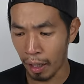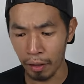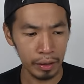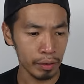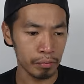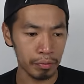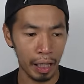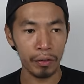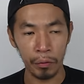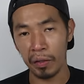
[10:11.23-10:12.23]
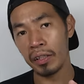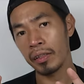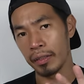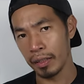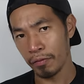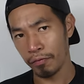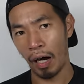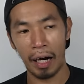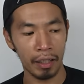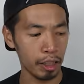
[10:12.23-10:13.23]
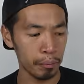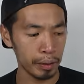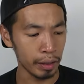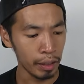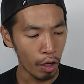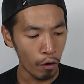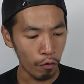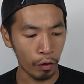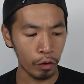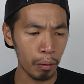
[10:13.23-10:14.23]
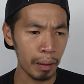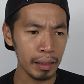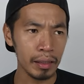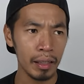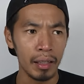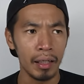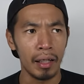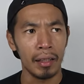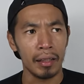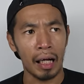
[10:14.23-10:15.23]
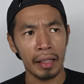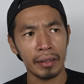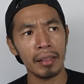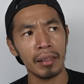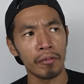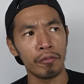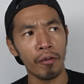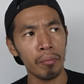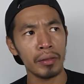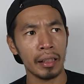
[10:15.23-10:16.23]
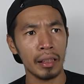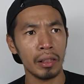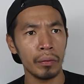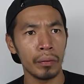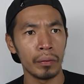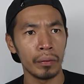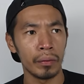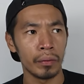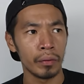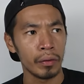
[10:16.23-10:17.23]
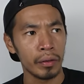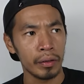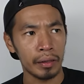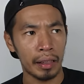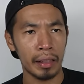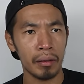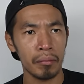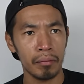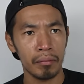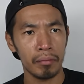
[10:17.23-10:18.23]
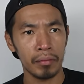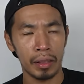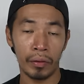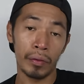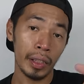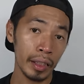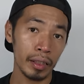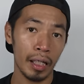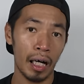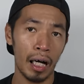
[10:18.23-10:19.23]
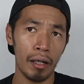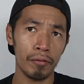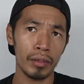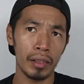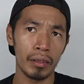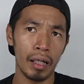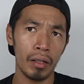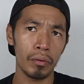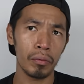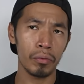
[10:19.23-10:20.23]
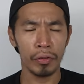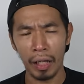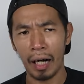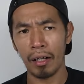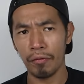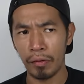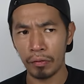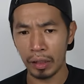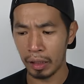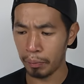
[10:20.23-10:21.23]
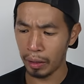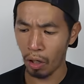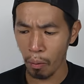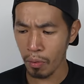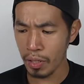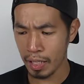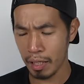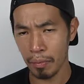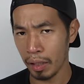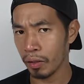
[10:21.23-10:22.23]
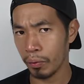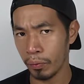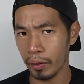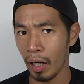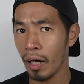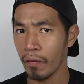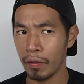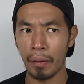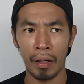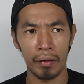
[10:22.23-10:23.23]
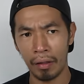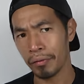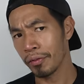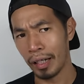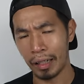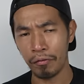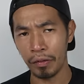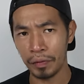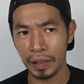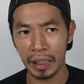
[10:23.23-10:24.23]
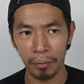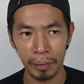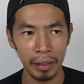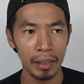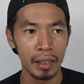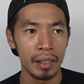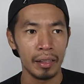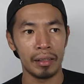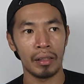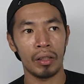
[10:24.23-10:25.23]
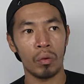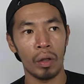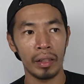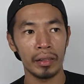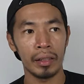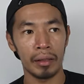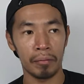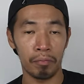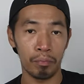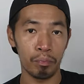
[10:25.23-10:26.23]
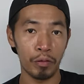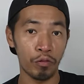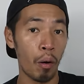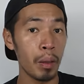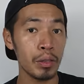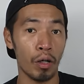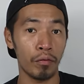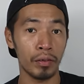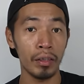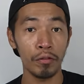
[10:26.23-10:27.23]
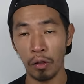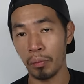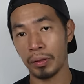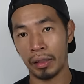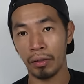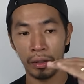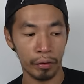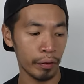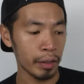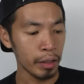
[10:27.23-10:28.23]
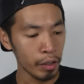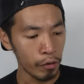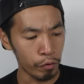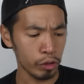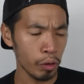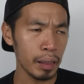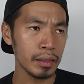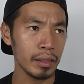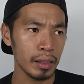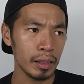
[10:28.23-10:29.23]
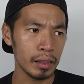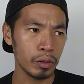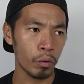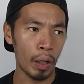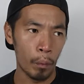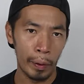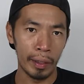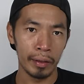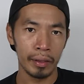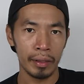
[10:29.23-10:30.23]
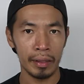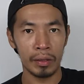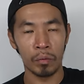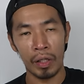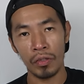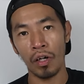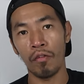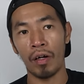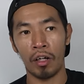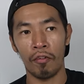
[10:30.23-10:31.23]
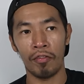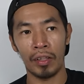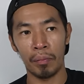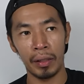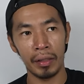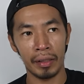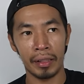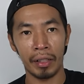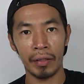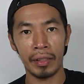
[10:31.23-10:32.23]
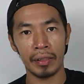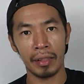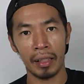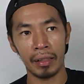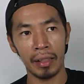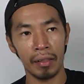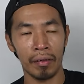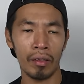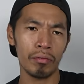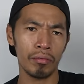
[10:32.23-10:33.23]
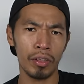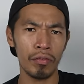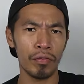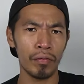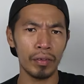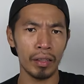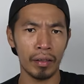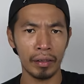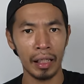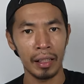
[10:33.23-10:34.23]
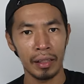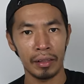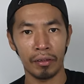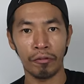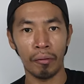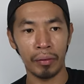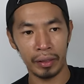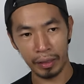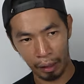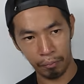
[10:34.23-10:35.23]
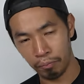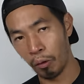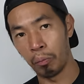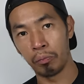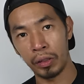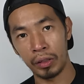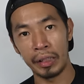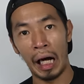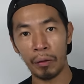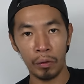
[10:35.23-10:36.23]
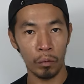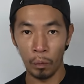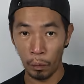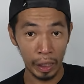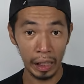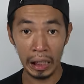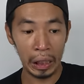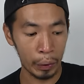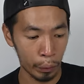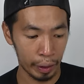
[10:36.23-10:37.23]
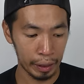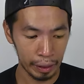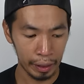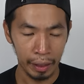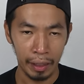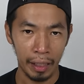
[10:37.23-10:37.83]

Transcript: How's the ride during this 500 km? For Novablast, I think the form starting to getting degrade after around 350 km, almost similar to the Rebel. Around 350 km, the performance of the form started to degrade. For Novablast, it's quite weird. It's very soft and comfortable. It degrades suddenly around 350, around that. The form is just like boom, it's downhill really quickly.